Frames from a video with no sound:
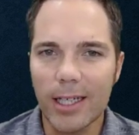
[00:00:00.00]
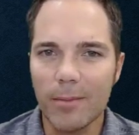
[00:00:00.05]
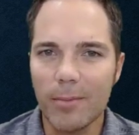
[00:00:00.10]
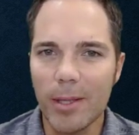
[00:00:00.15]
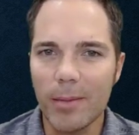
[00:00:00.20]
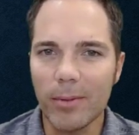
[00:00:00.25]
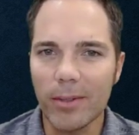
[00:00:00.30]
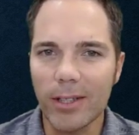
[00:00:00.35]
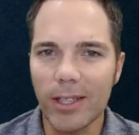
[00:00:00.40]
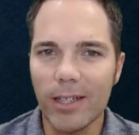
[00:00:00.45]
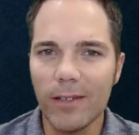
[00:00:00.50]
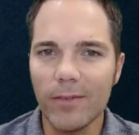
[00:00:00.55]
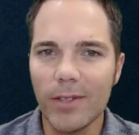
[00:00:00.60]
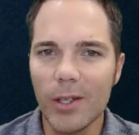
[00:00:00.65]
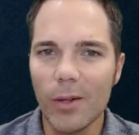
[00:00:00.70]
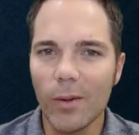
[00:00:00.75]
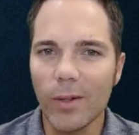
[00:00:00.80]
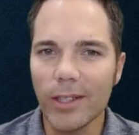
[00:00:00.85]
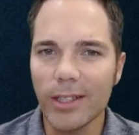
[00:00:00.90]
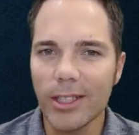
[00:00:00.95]
of people love the
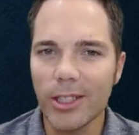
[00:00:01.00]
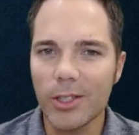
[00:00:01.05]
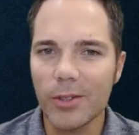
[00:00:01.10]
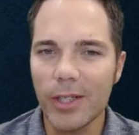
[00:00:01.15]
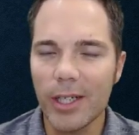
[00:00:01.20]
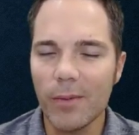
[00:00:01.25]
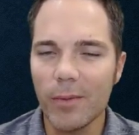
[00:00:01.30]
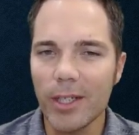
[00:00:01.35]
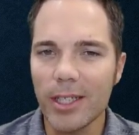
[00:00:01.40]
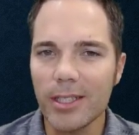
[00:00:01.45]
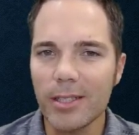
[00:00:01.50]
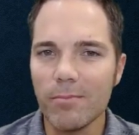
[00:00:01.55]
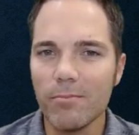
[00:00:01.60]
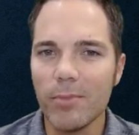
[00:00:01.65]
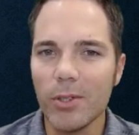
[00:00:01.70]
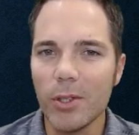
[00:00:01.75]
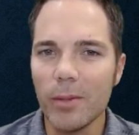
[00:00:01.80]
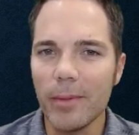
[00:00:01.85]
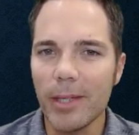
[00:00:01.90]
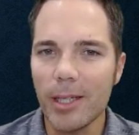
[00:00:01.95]
oil industry when it's
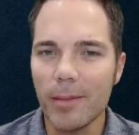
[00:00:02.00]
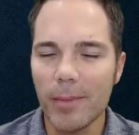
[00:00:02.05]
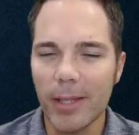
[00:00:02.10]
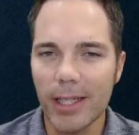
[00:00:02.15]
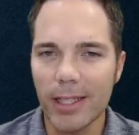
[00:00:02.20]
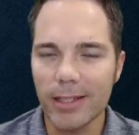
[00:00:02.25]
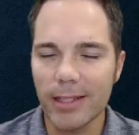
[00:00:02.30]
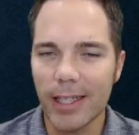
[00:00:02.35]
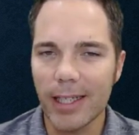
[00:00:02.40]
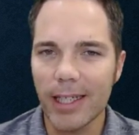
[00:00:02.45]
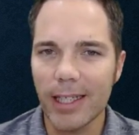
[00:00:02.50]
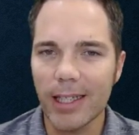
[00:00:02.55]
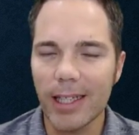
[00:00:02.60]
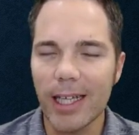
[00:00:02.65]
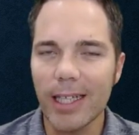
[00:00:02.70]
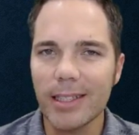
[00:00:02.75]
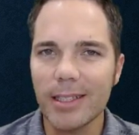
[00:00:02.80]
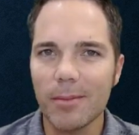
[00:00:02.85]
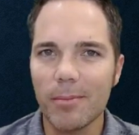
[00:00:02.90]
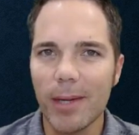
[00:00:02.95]
booming because they get
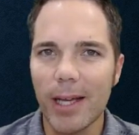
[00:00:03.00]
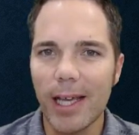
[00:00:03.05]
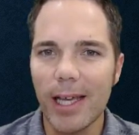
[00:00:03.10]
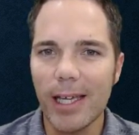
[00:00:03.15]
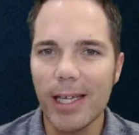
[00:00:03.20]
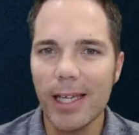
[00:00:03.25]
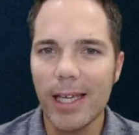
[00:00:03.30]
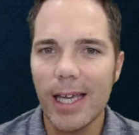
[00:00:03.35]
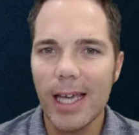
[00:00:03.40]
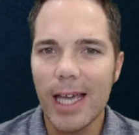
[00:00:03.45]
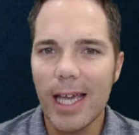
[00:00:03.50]
lots of pay,